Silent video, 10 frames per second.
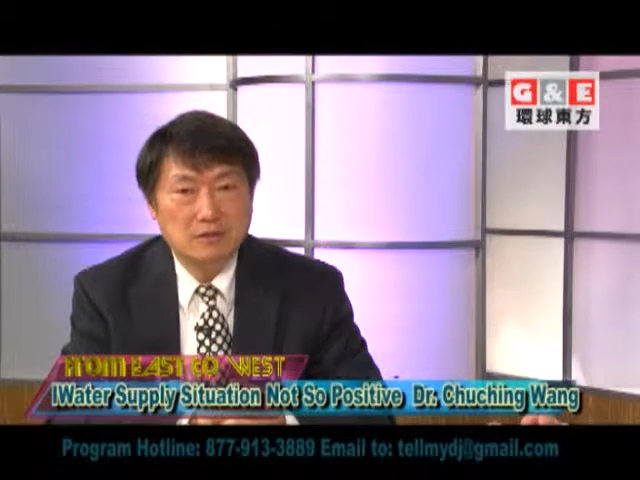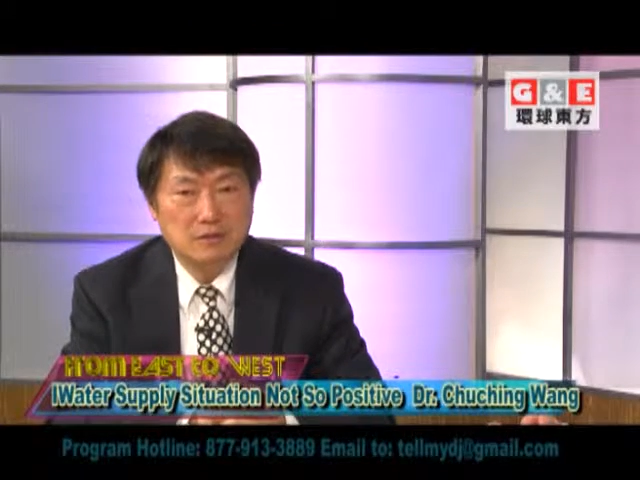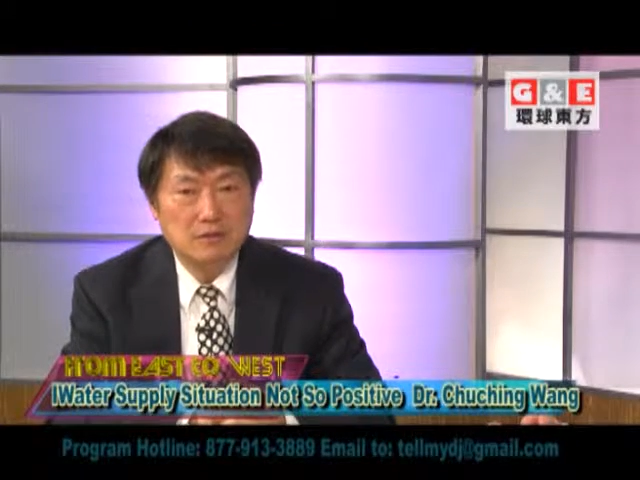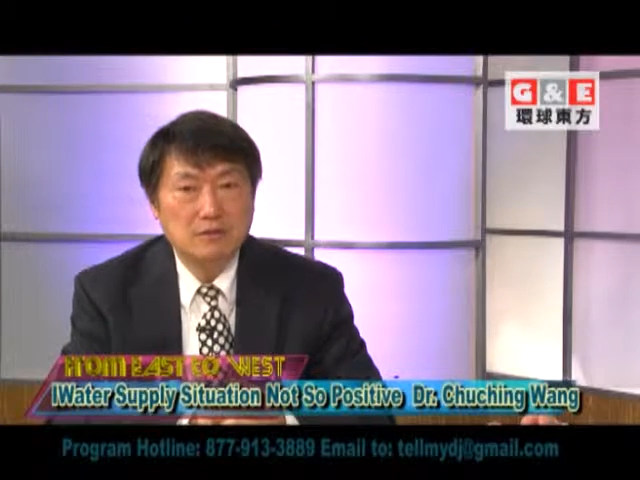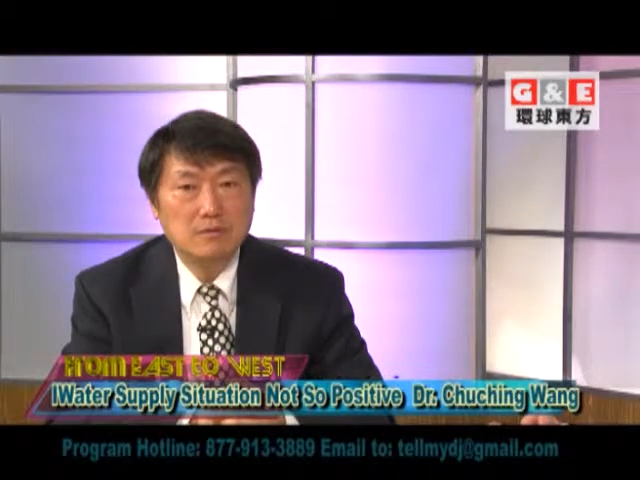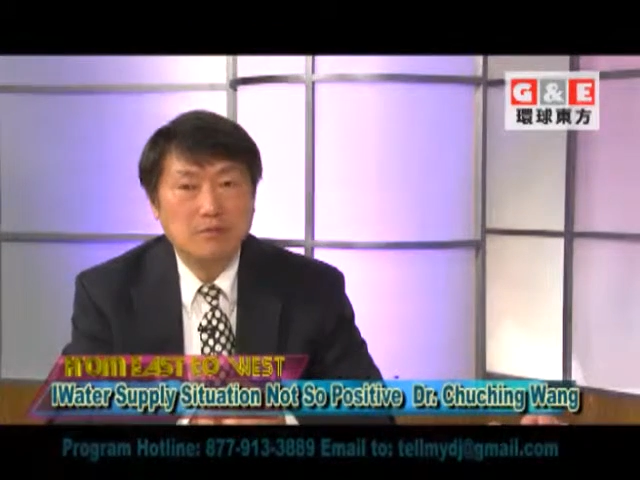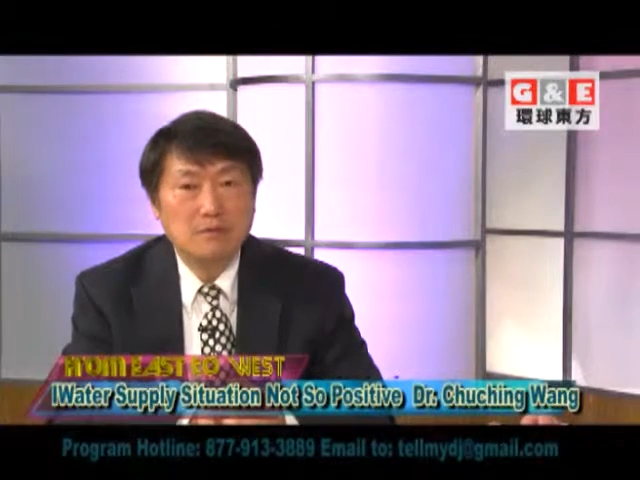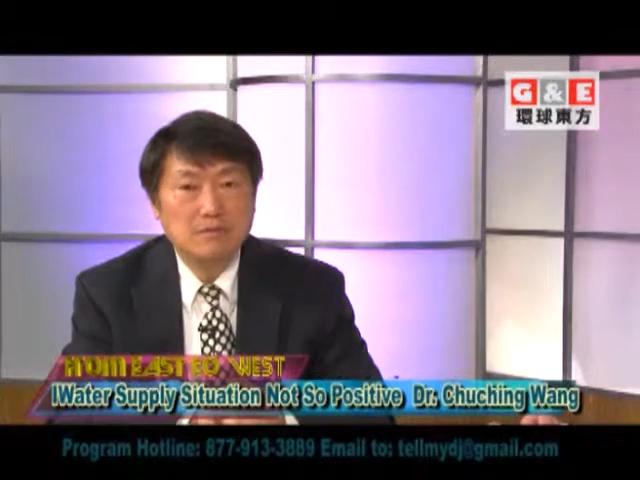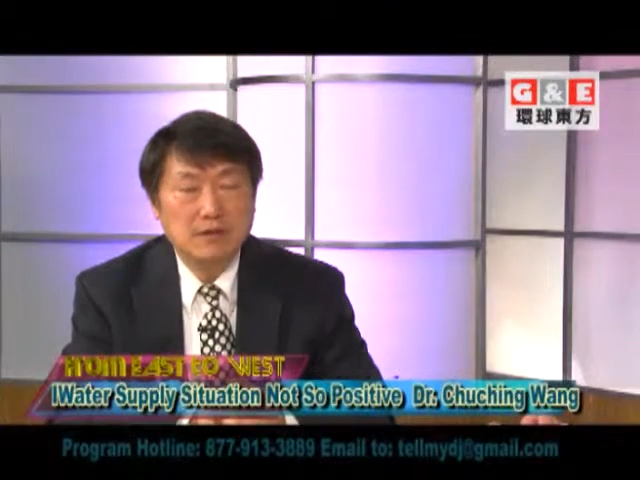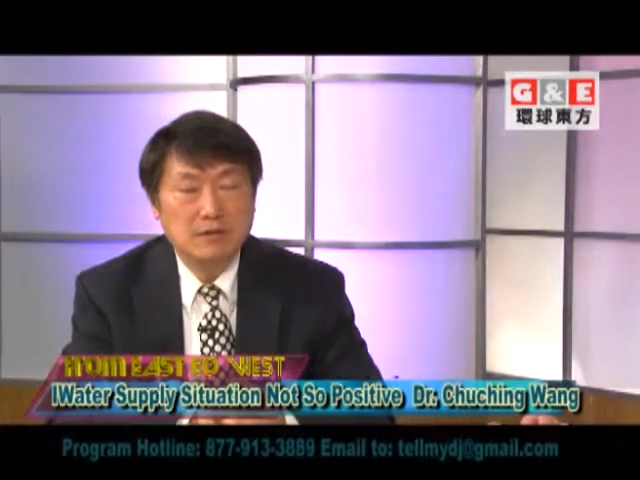two
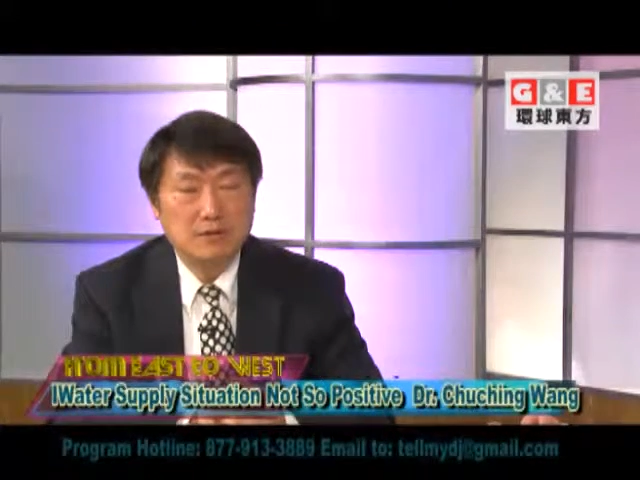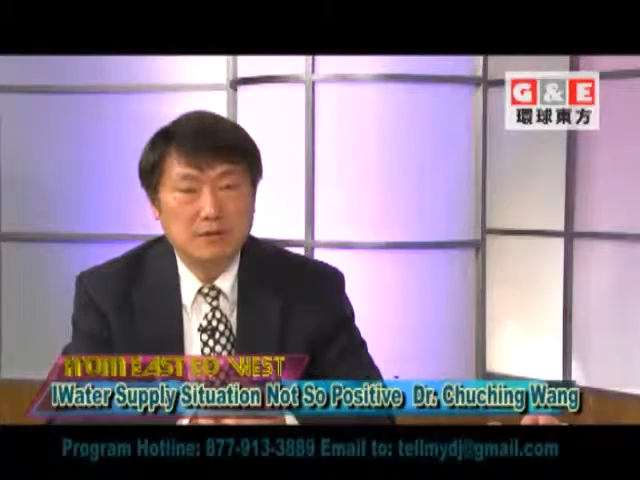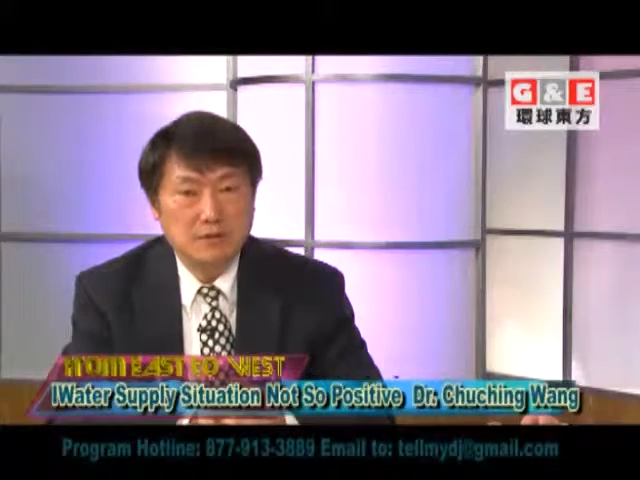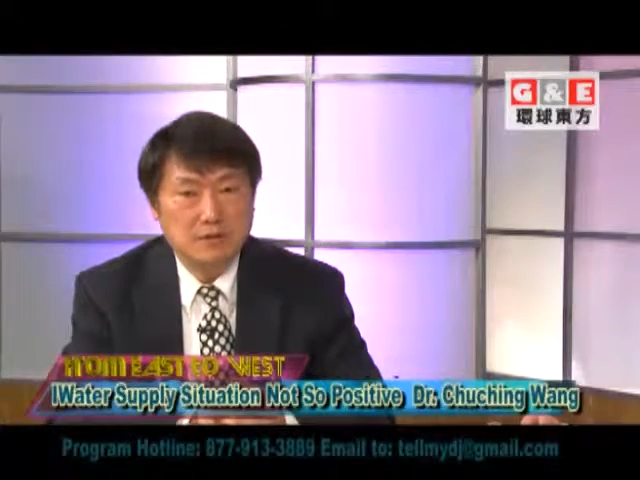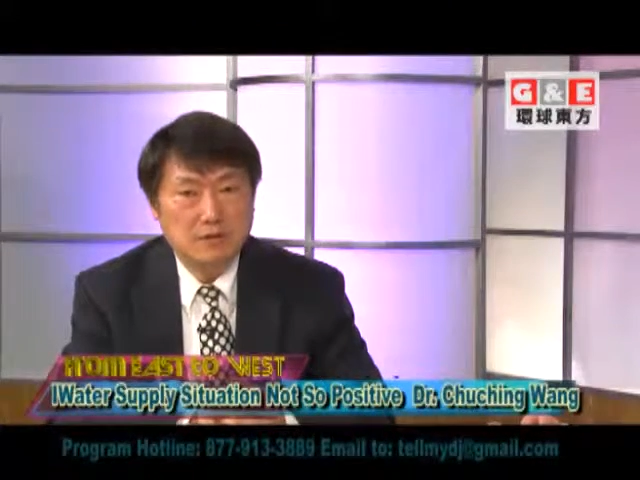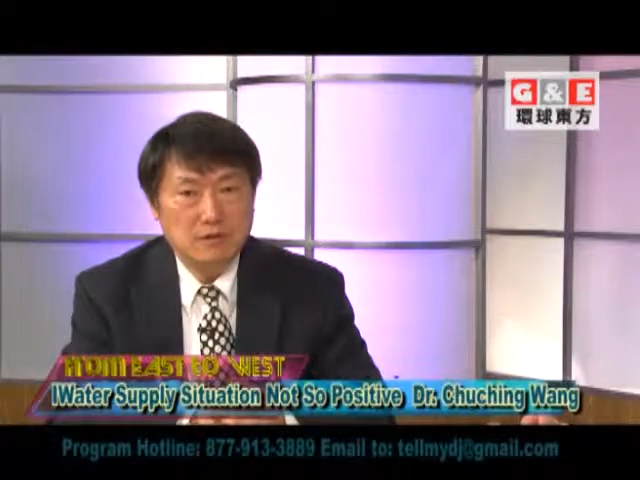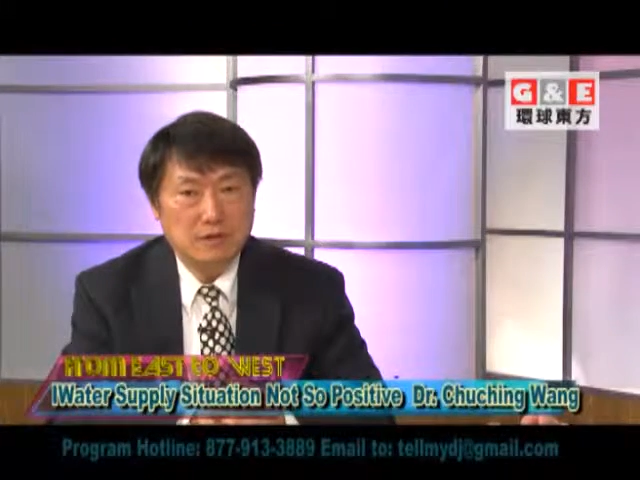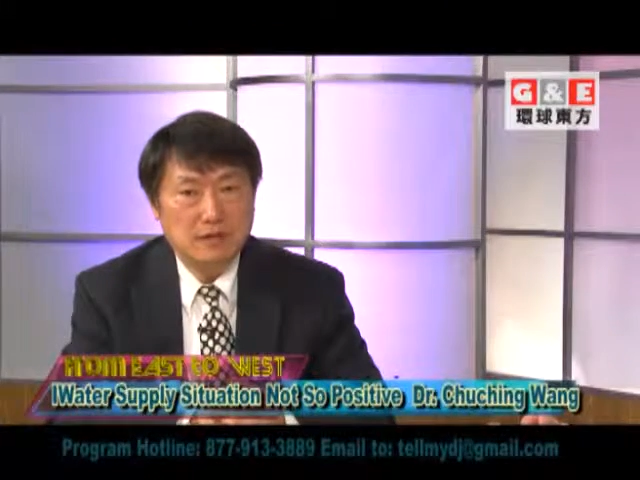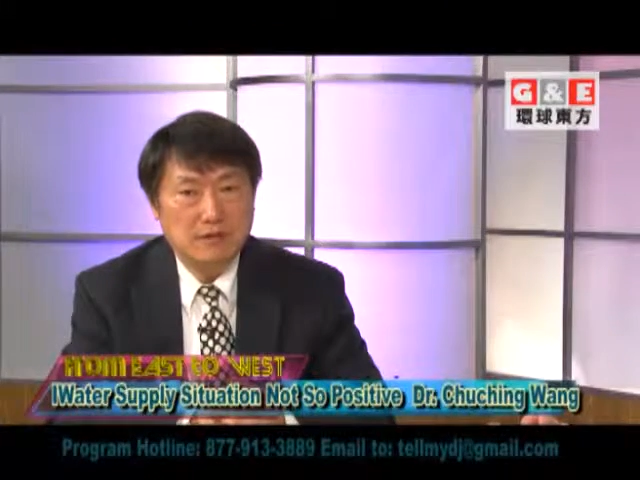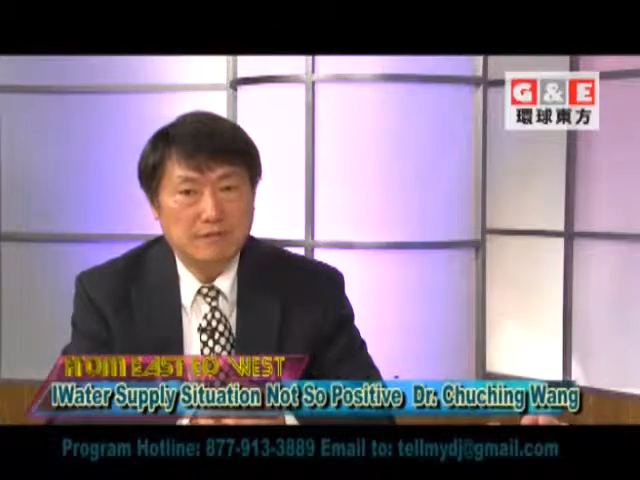major
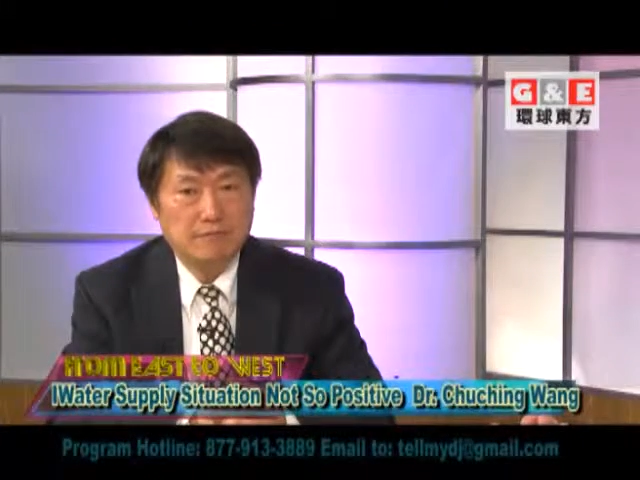resources